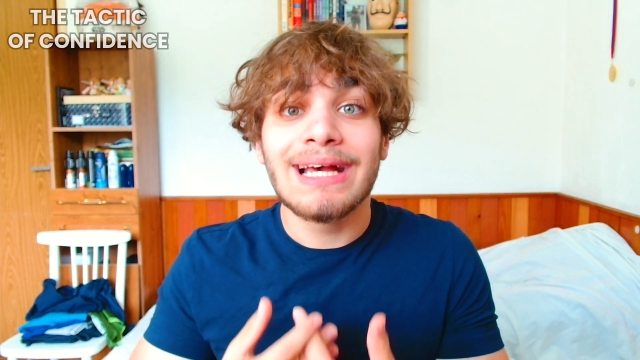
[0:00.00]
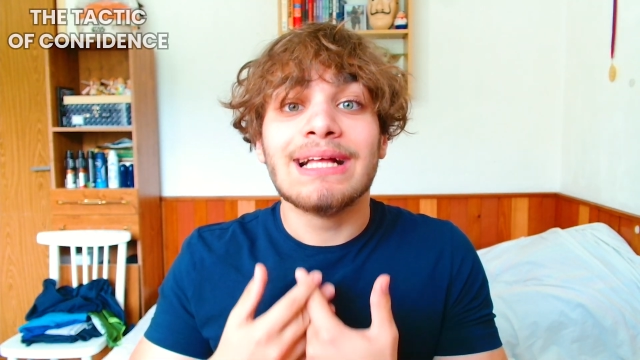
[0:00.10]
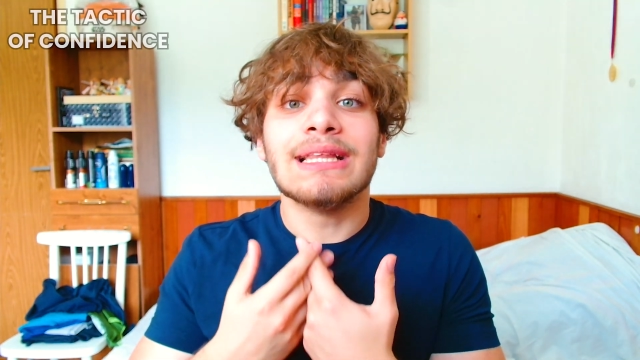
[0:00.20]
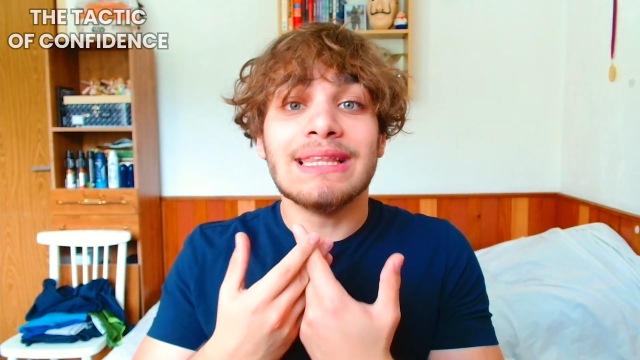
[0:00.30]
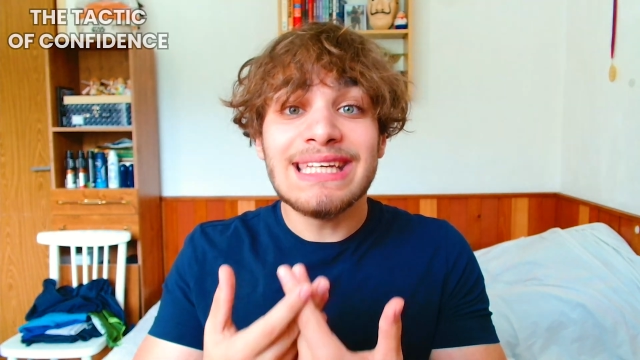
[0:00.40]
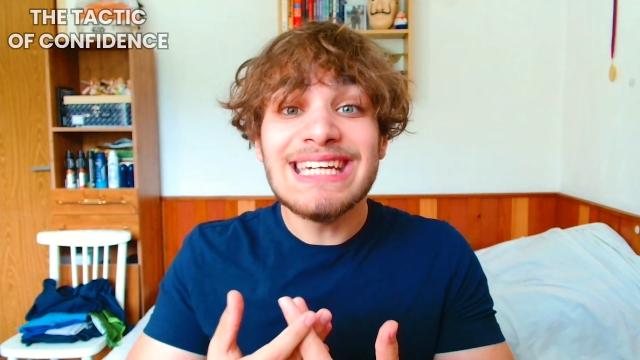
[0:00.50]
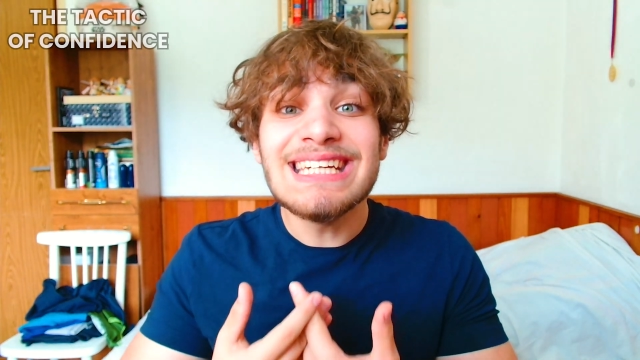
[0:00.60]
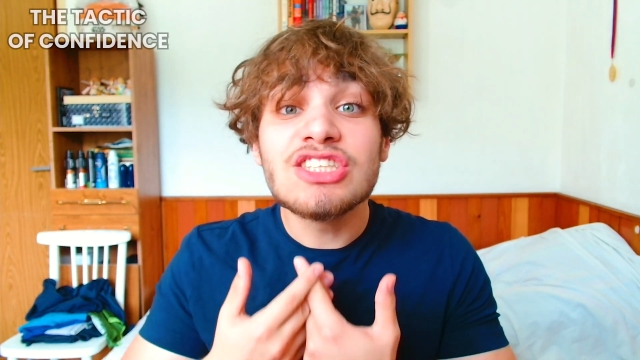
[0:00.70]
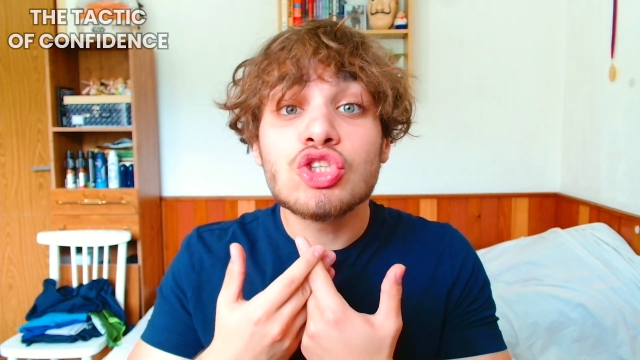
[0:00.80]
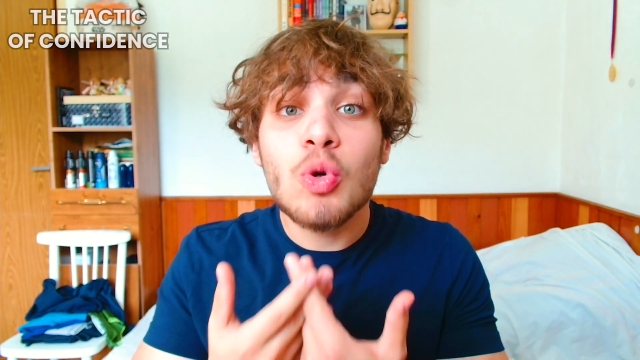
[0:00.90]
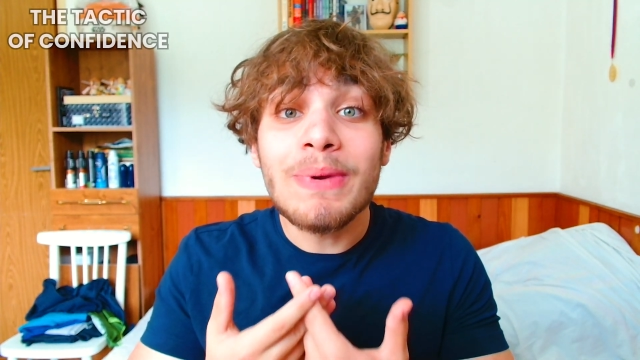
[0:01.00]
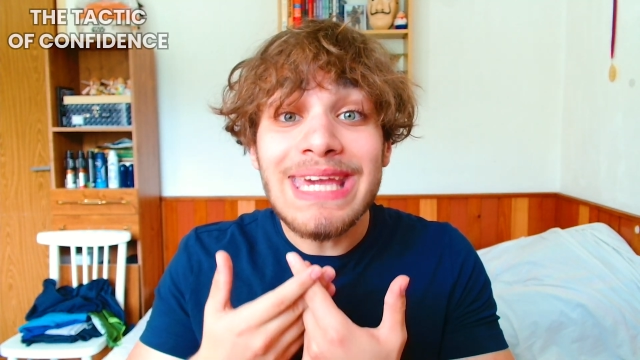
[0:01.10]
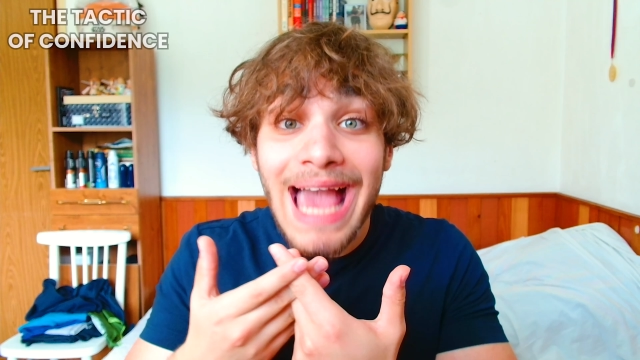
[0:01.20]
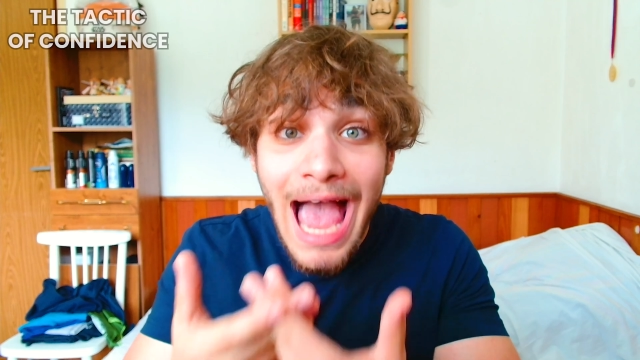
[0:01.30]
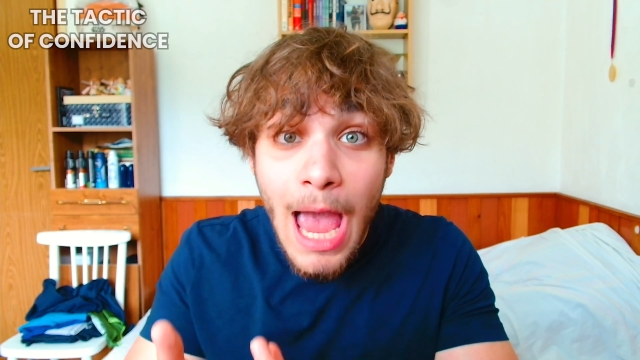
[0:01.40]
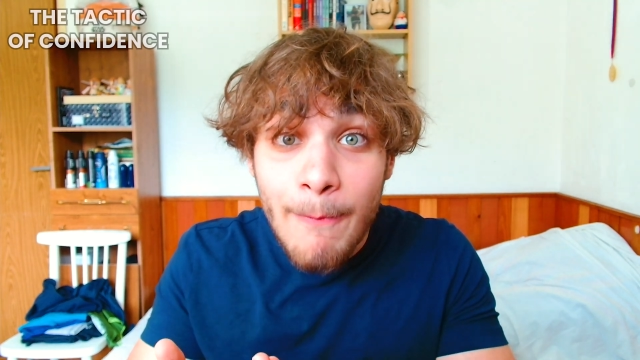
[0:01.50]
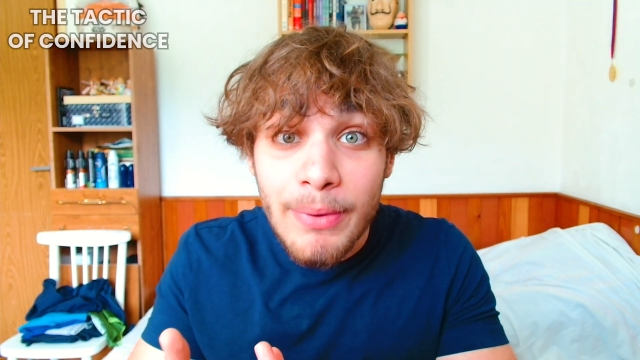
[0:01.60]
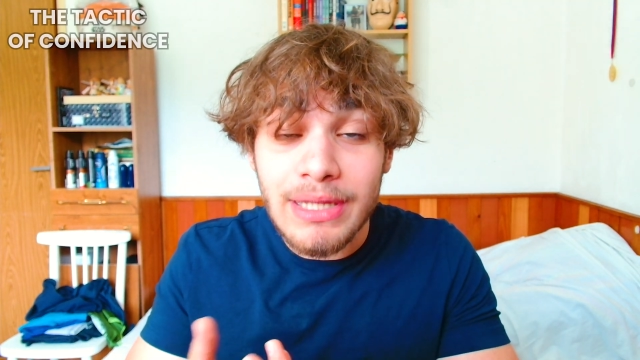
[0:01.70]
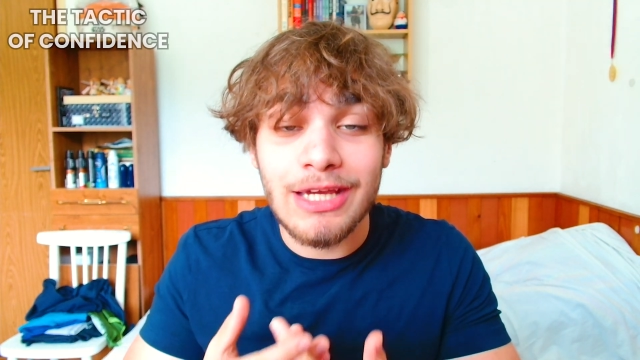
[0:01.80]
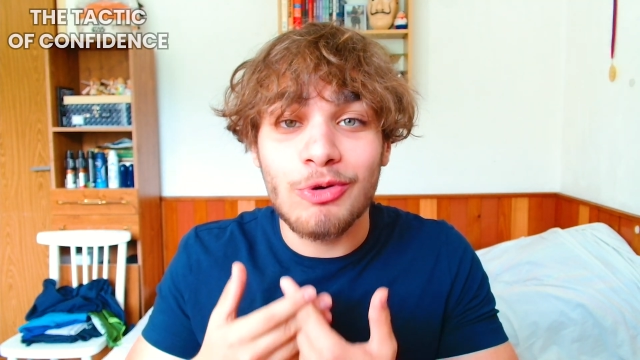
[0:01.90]
needs to be
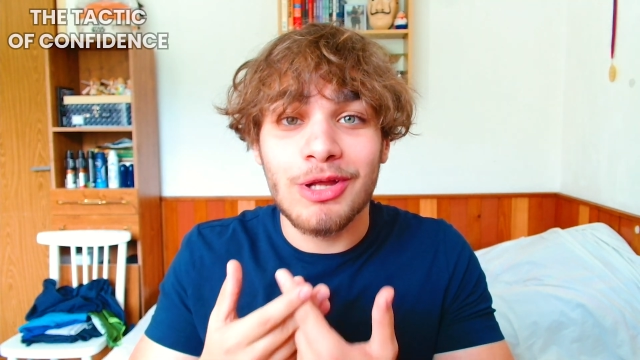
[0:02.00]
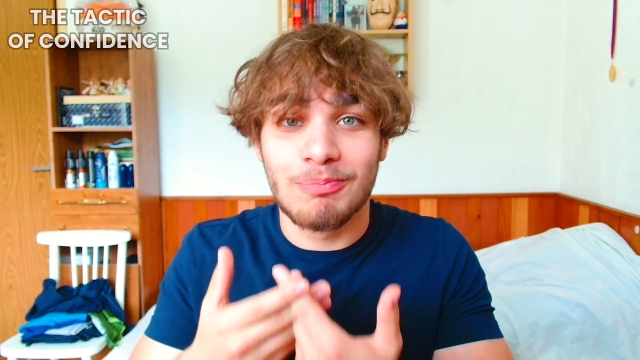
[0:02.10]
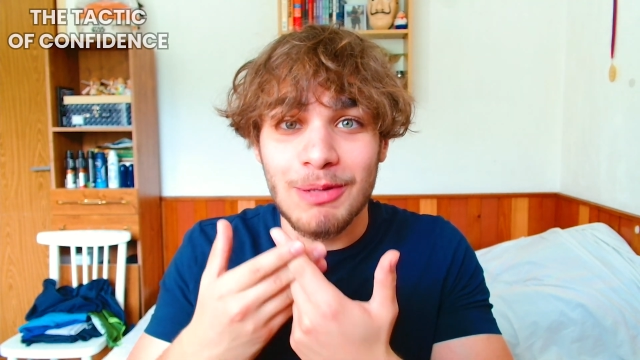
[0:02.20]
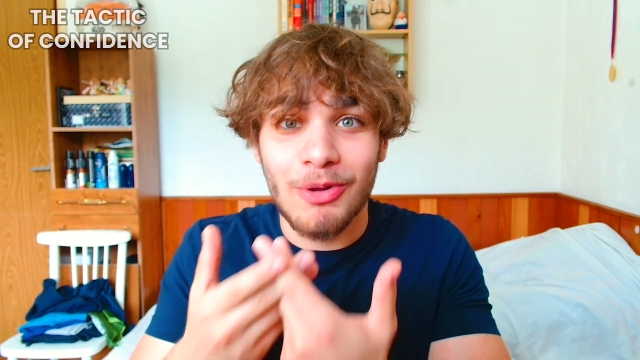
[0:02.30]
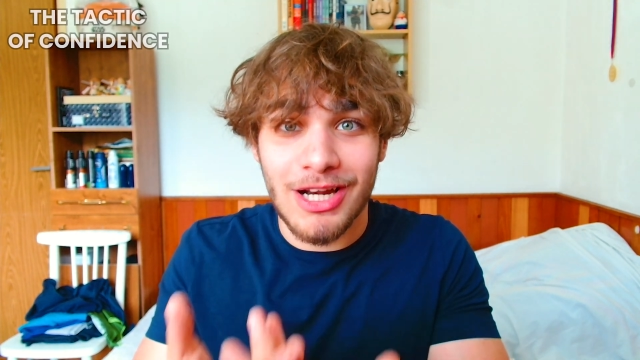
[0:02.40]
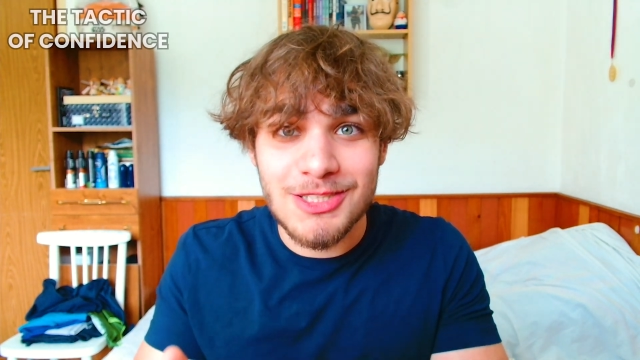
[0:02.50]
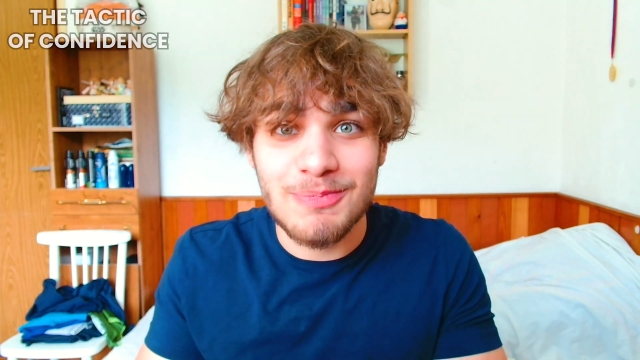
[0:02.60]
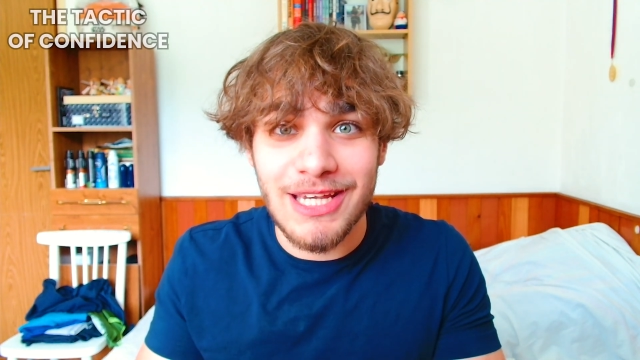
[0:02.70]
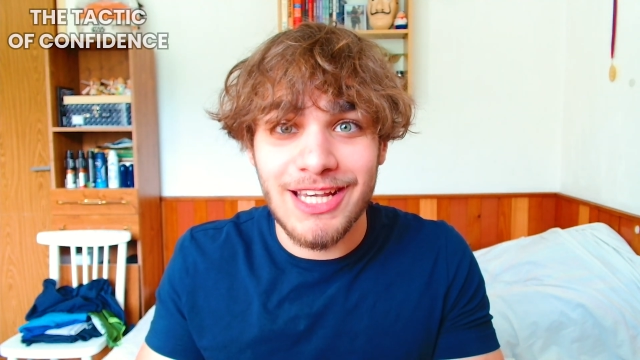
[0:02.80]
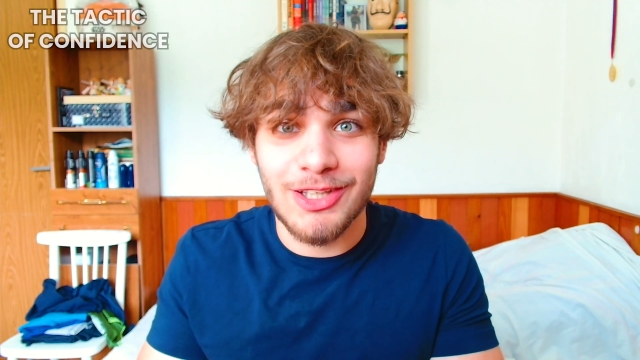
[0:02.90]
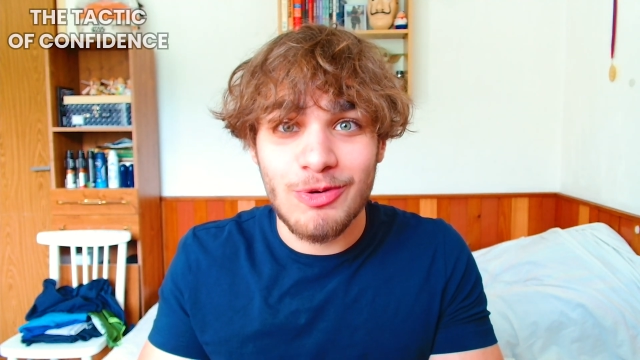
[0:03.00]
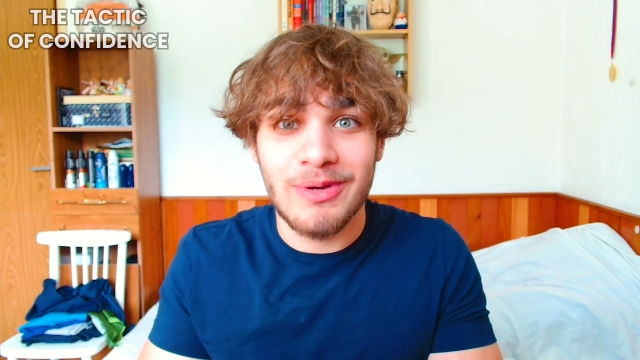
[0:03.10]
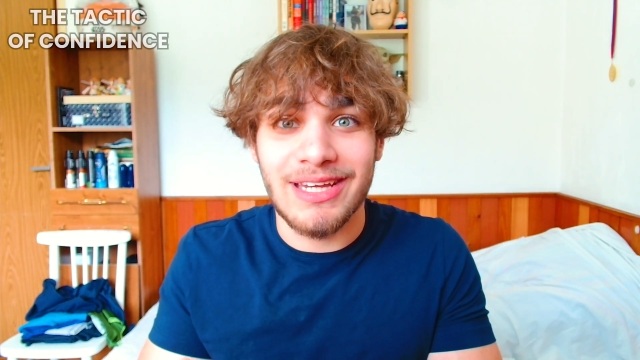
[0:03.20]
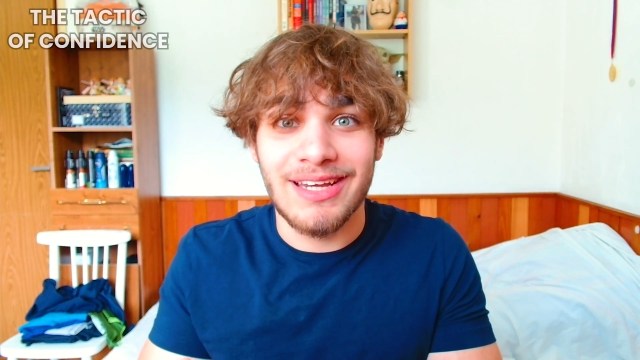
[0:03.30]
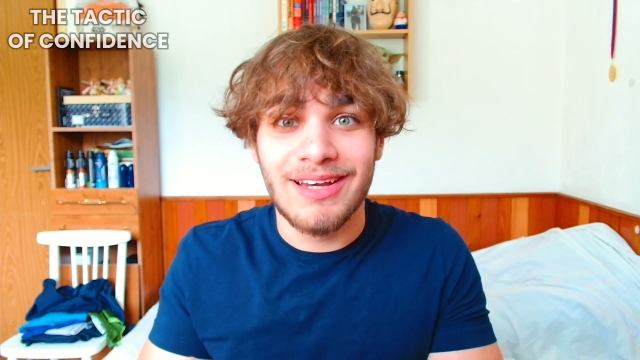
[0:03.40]
happening when people are speaking to me.